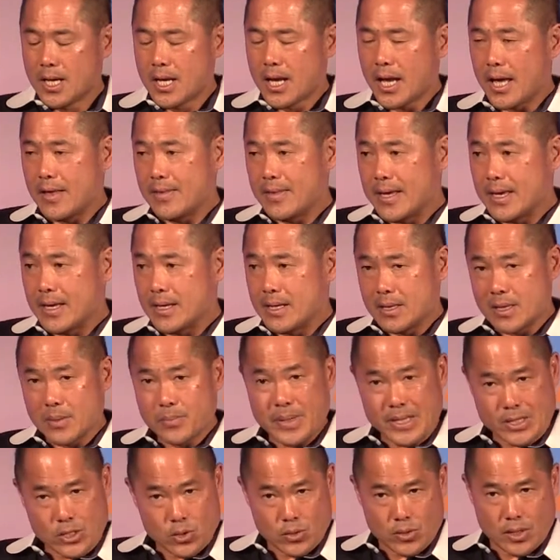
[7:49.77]
and then the
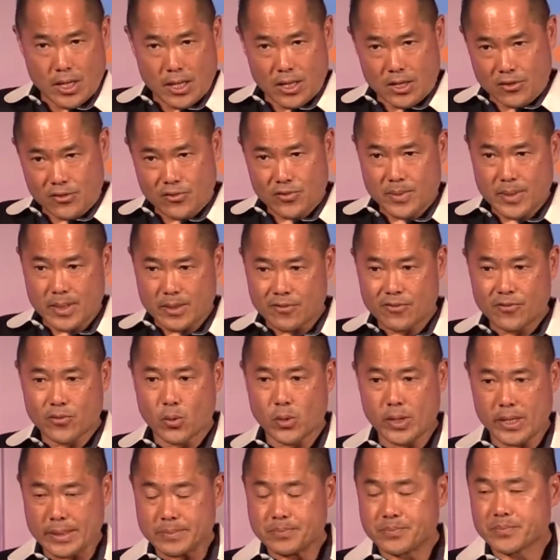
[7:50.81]
petrodollar for about
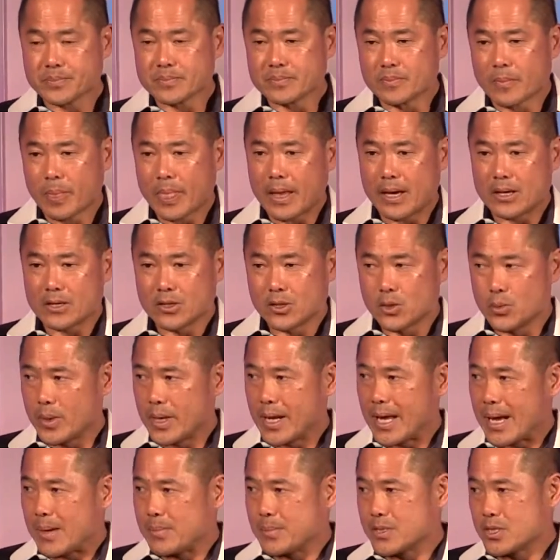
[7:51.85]
40. I don't know
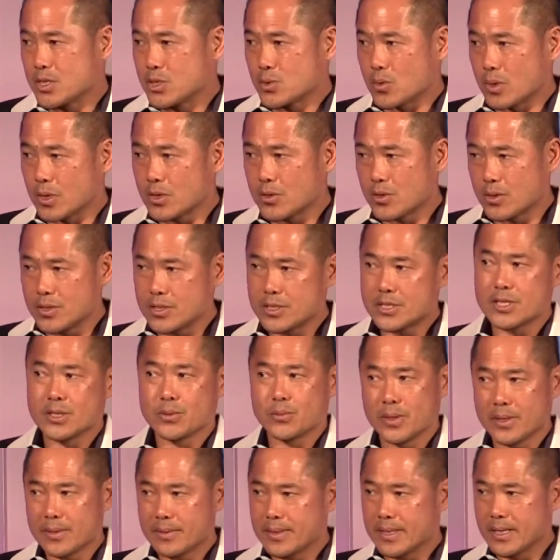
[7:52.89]
what happens to our currency
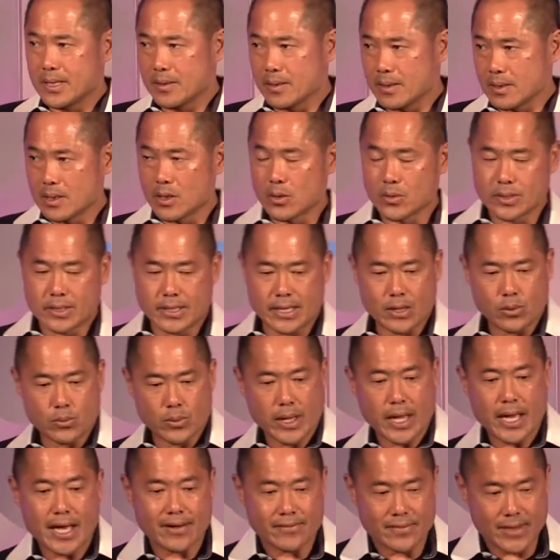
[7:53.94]
with the load of debt
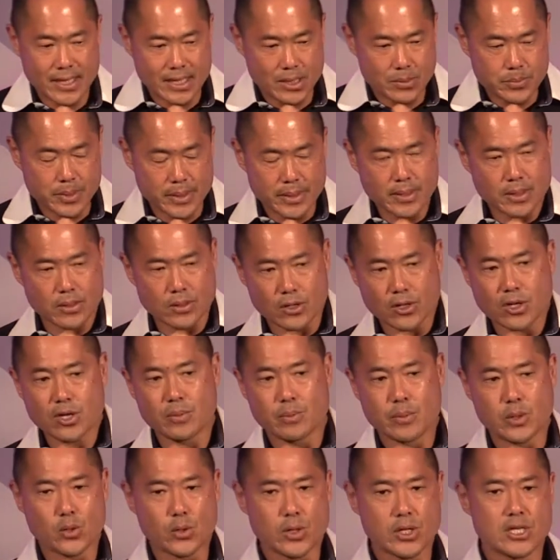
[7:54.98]
we have on it, but there are
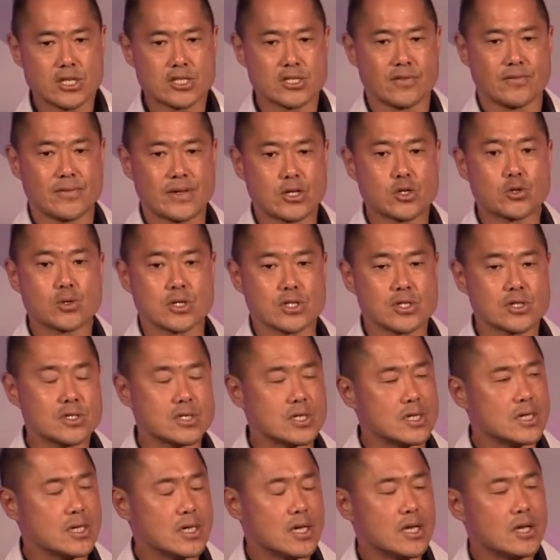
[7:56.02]
communities of
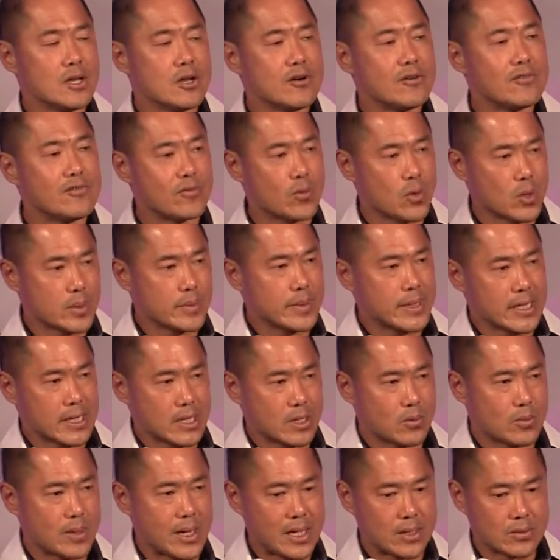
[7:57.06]
interest forming
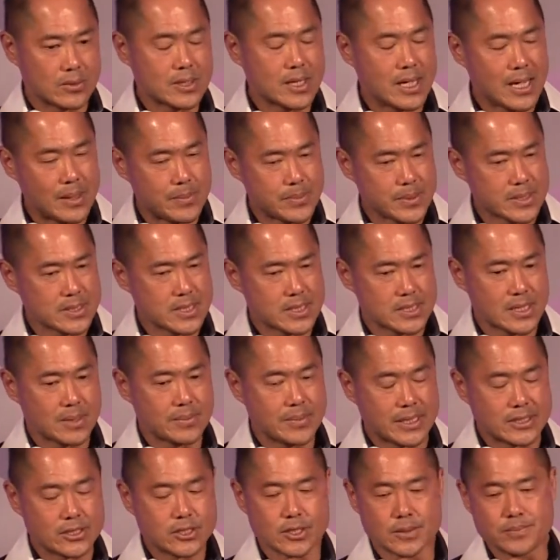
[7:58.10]
around topics, as I
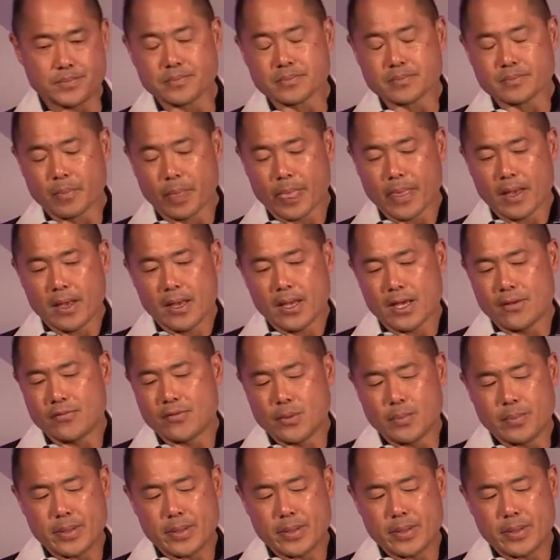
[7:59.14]
mentioned. If you